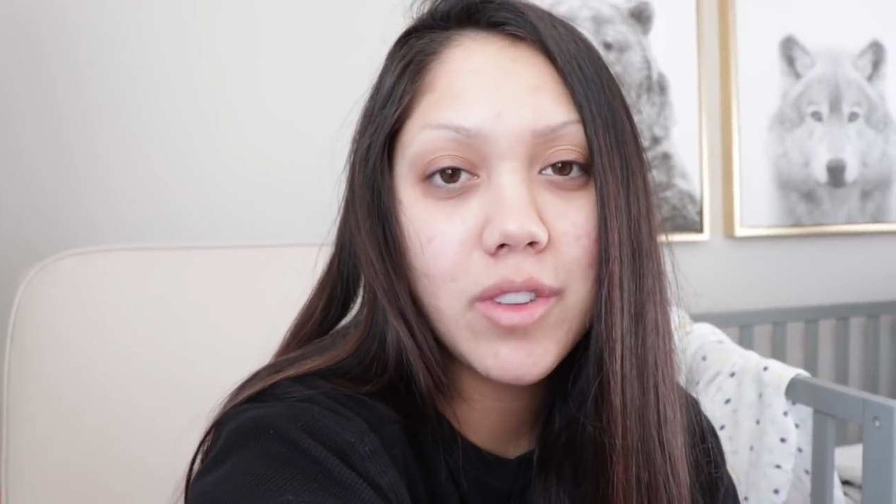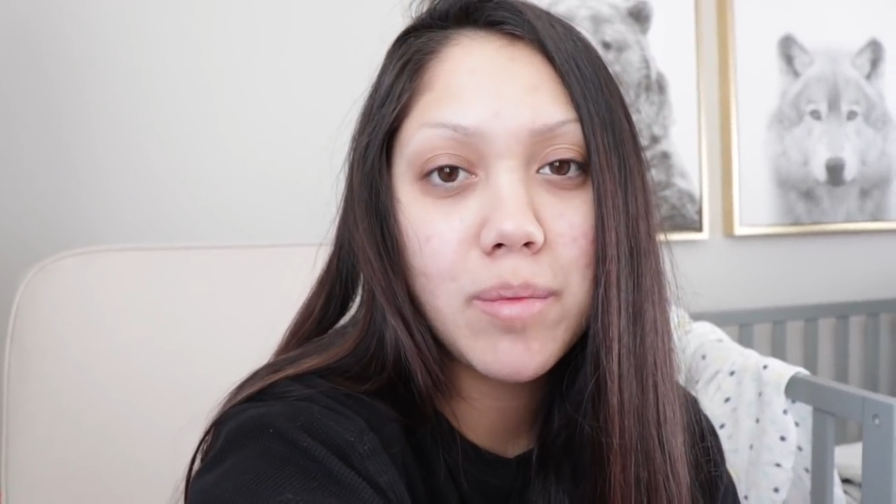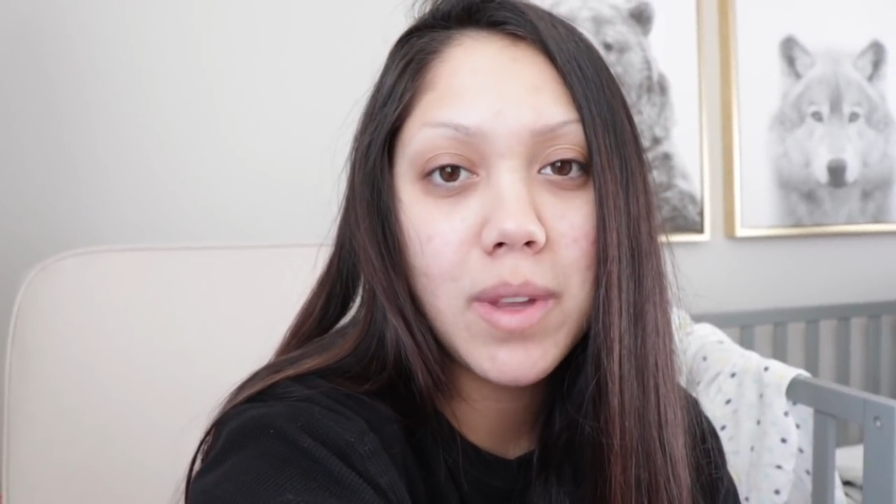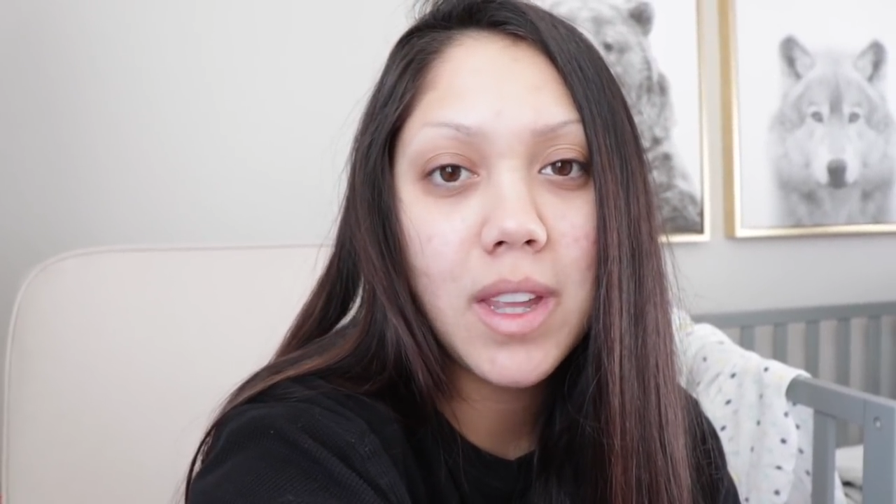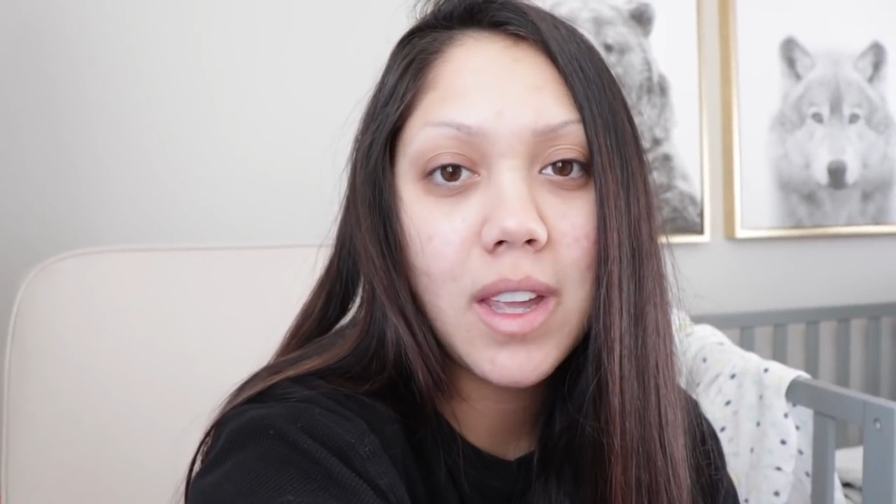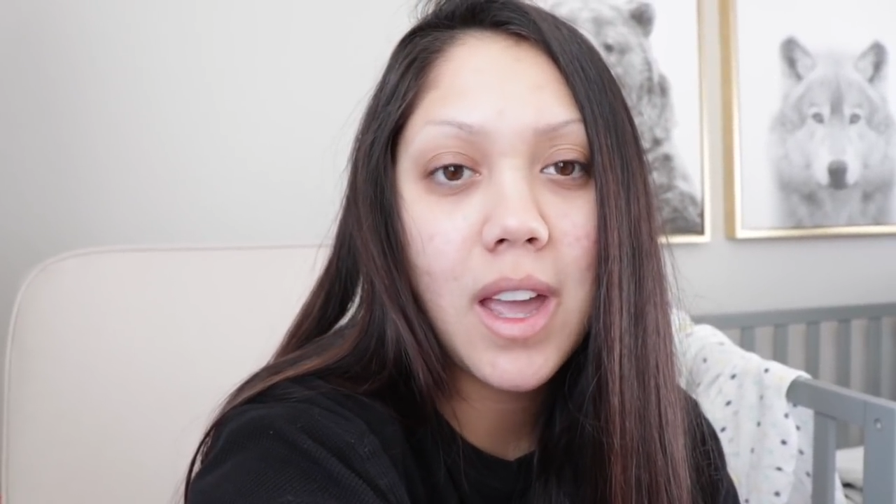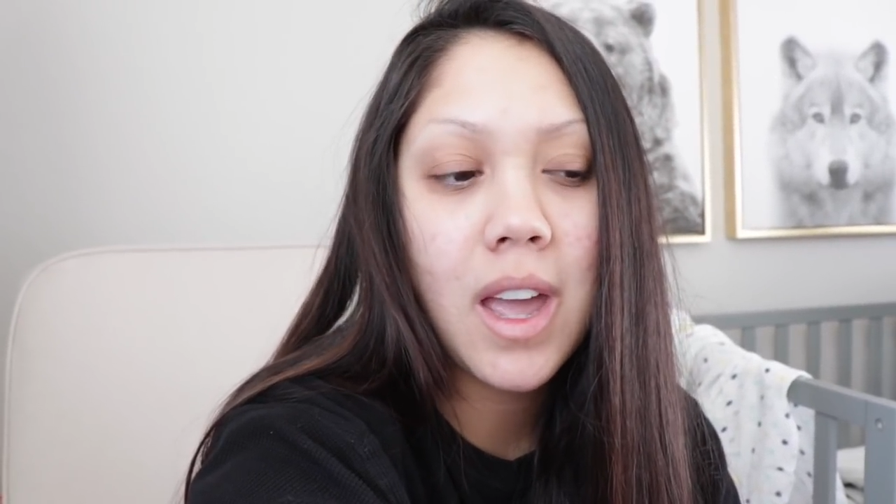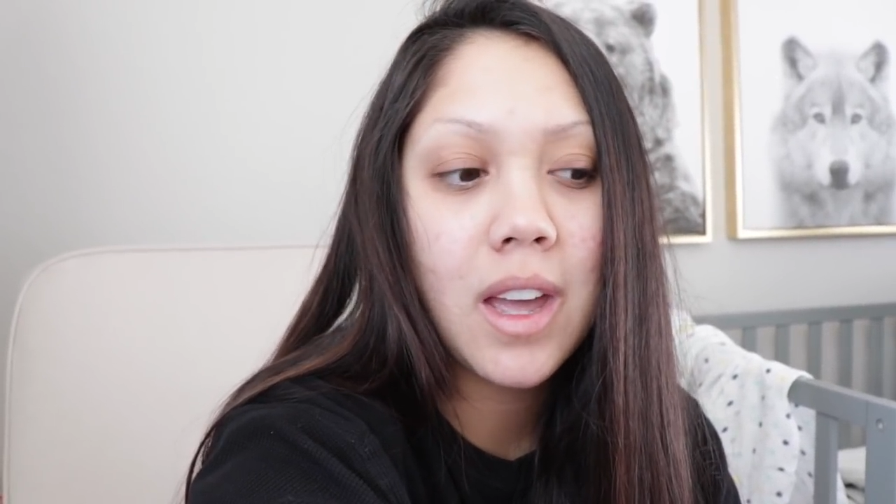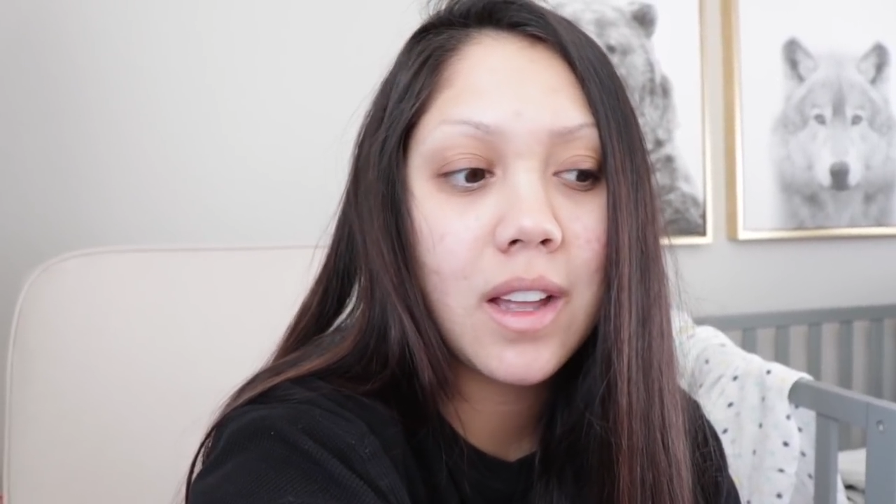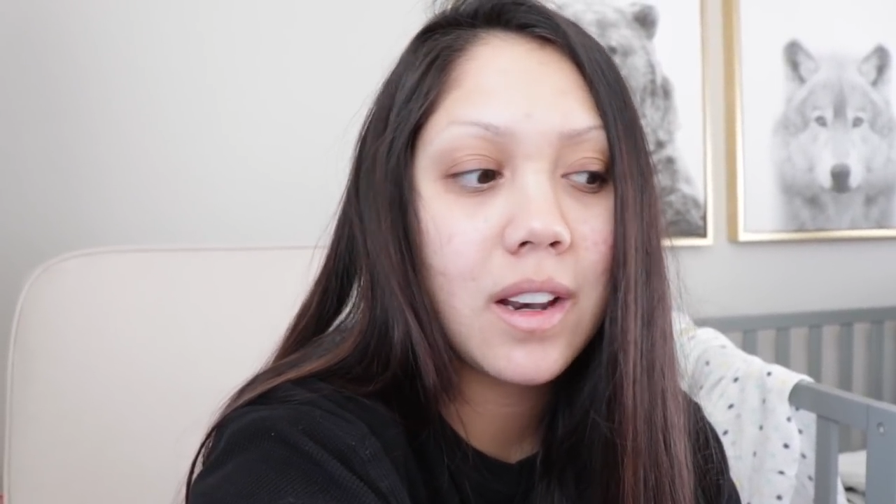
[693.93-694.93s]
from me.
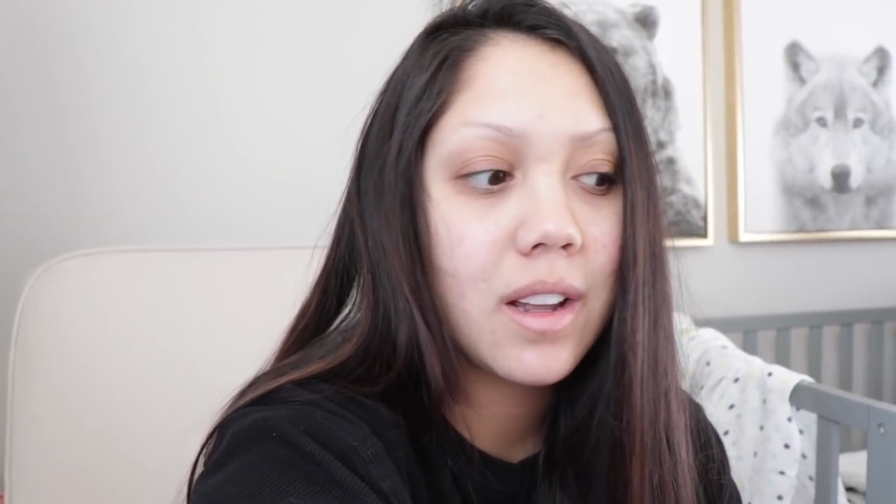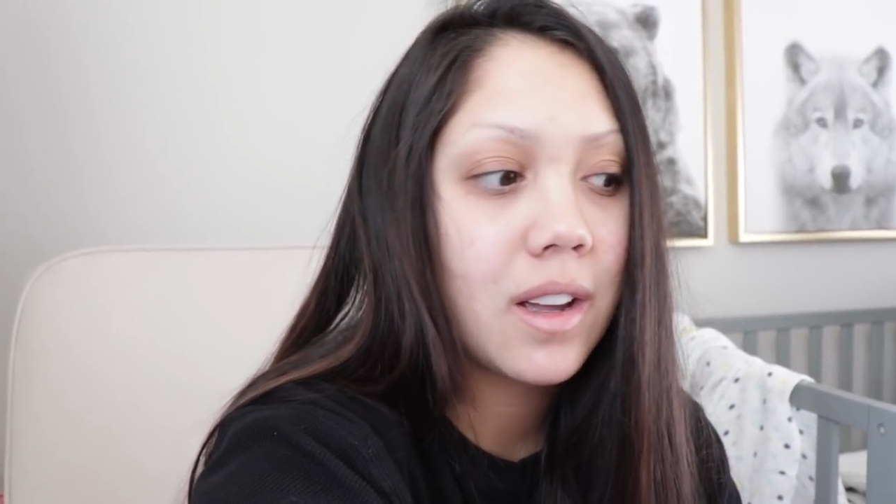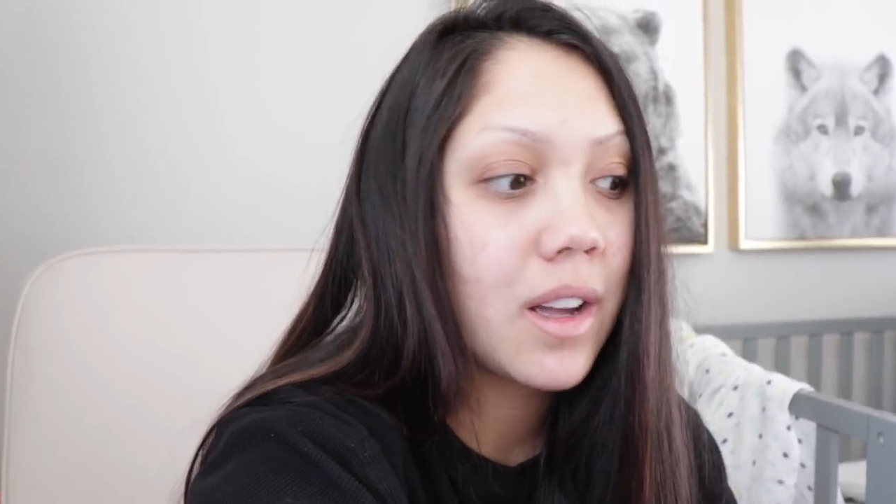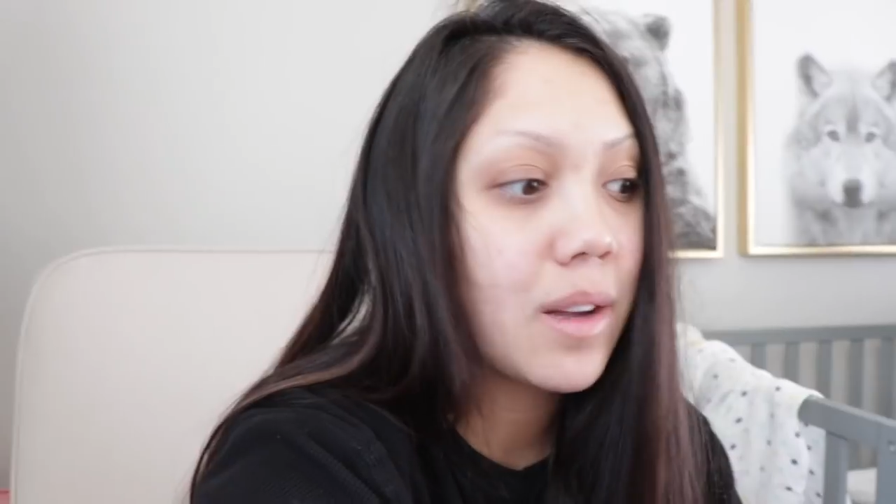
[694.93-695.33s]
And